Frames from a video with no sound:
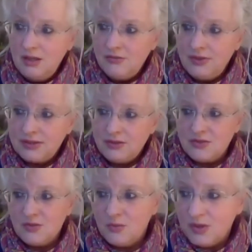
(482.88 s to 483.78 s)
In fact,
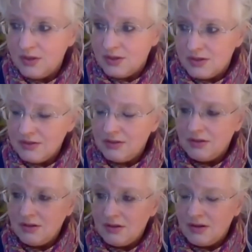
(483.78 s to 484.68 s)
there's a word
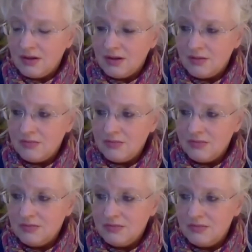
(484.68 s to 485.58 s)
um,
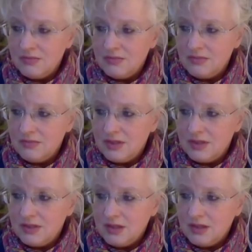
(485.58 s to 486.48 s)

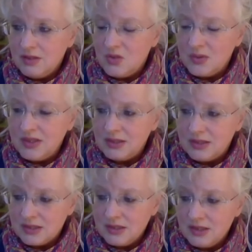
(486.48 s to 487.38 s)
in, in
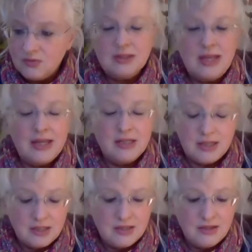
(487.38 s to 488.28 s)
Greenland, in
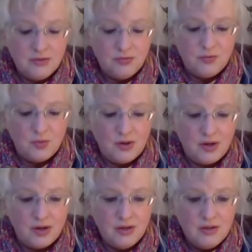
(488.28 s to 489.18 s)
Greenlandic,
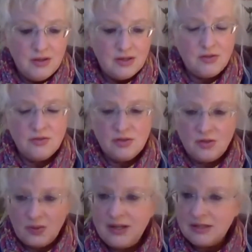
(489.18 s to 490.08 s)
for it's called the
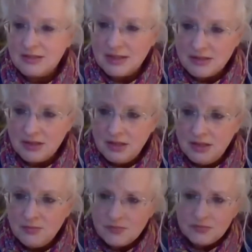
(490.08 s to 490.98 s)
Great Necessity.